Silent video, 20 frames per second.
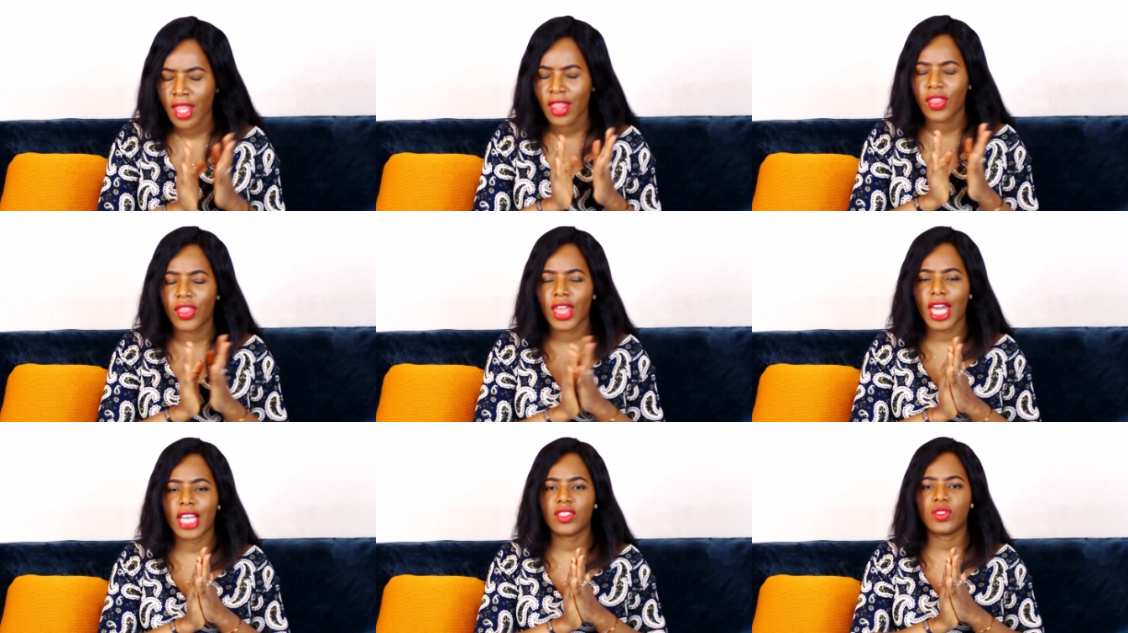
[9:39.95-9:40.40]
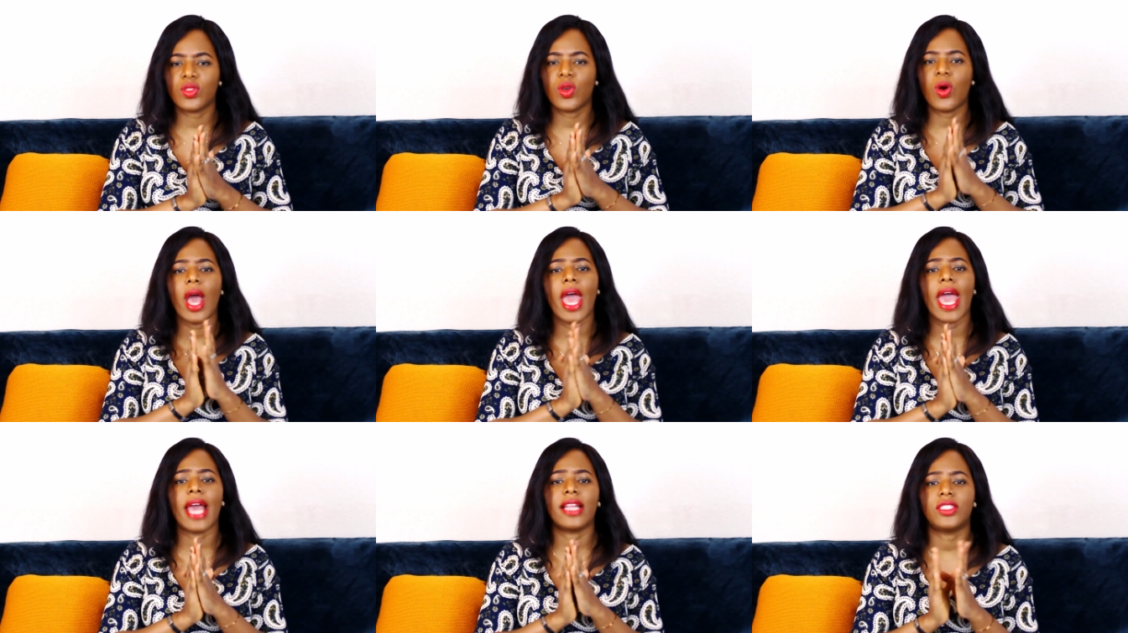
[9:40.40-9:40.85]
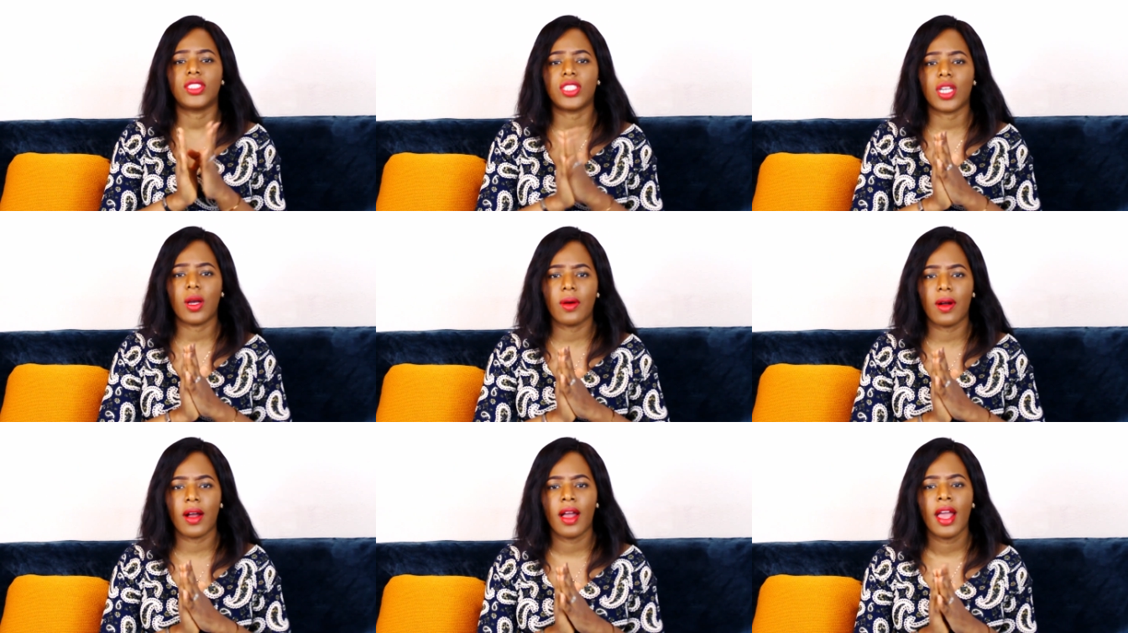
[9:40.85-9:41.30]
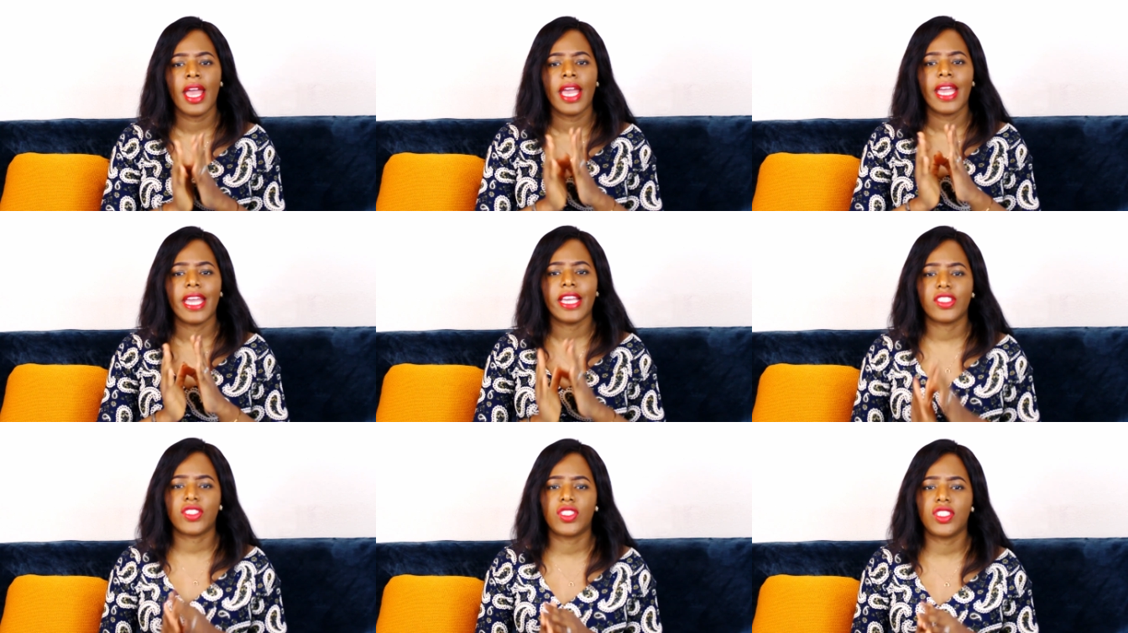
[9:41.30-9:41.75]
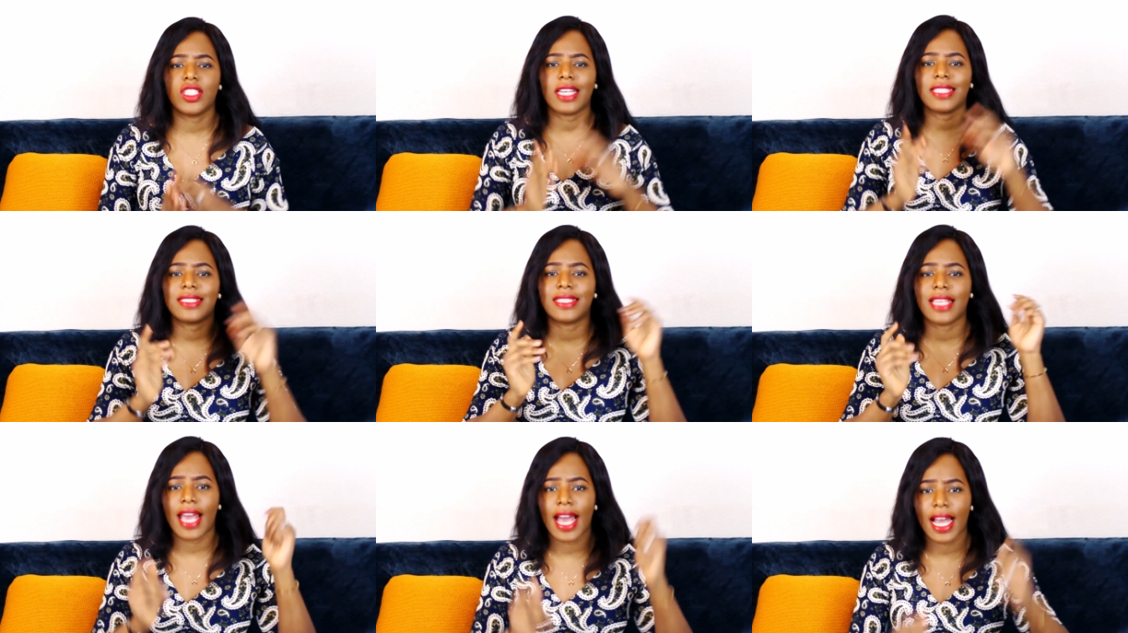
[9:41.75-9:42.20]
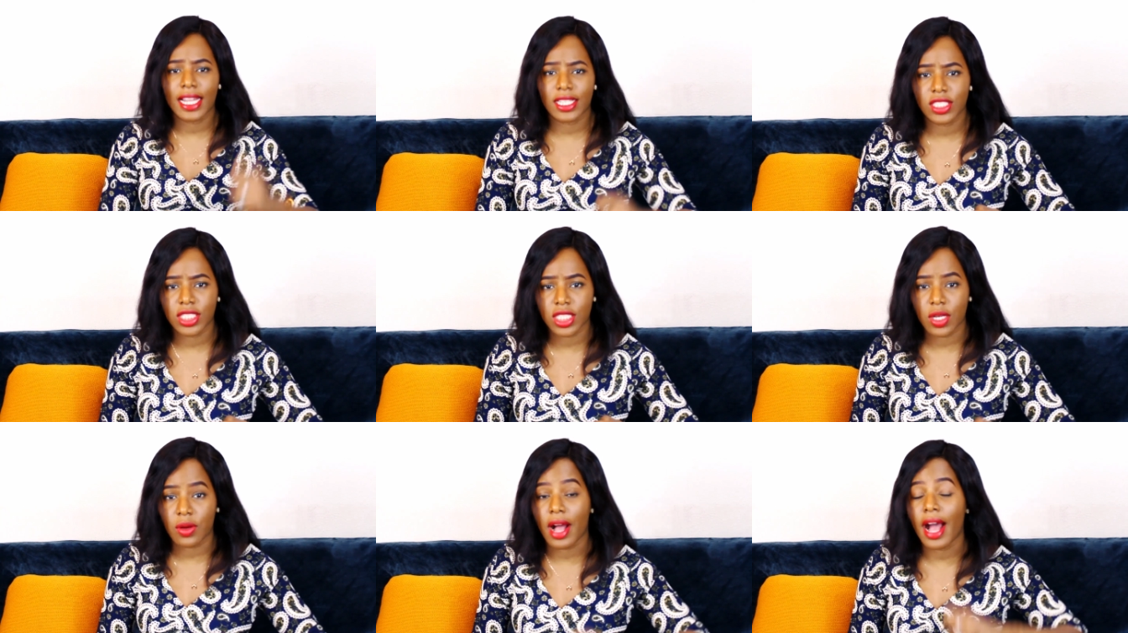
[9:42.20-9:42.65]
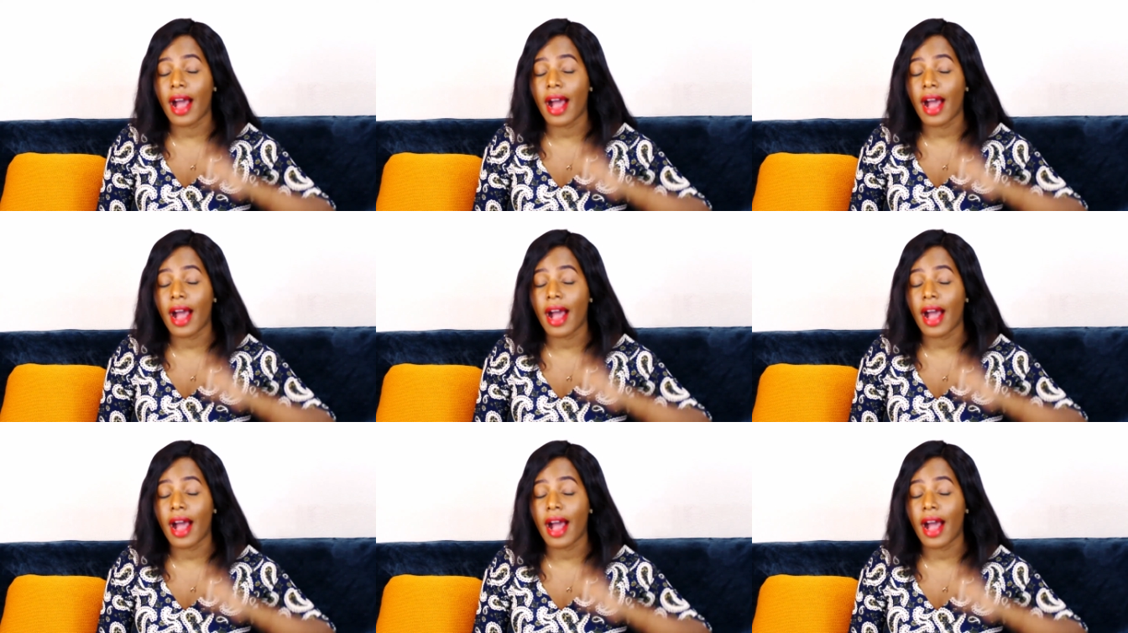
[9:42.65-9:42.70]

There is no head shower, it's just a hand shower.